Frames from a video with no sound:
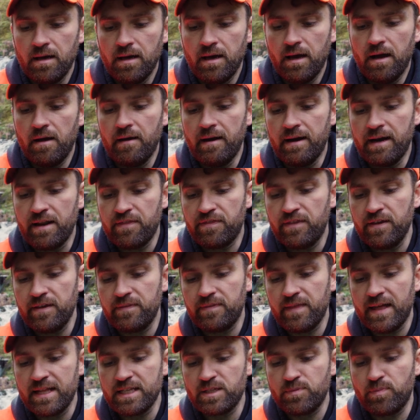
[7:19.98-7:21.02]
All right, I think
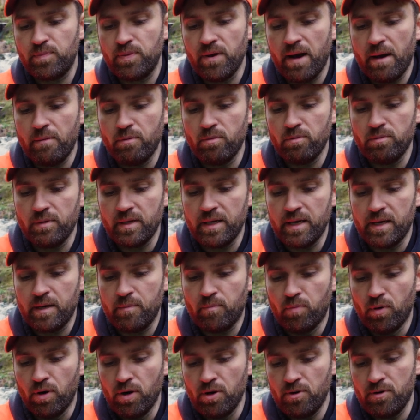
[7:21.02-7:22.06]
that's probably
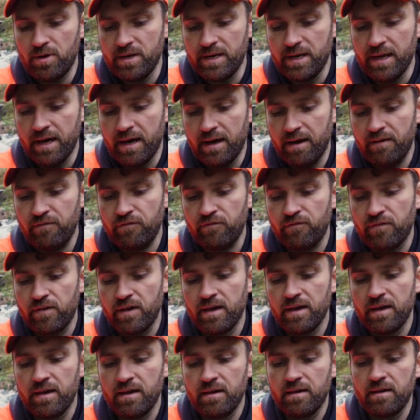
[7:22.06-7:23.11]
brewed enough.
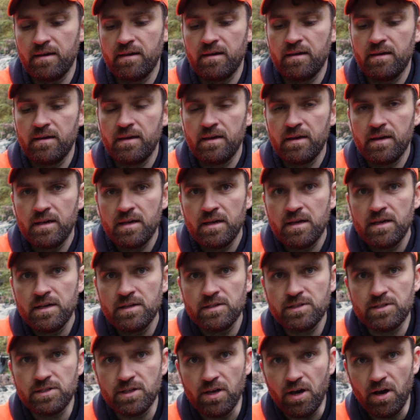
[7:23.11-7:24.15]

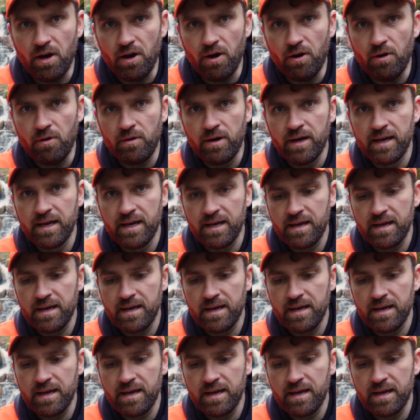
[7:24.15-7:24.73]
So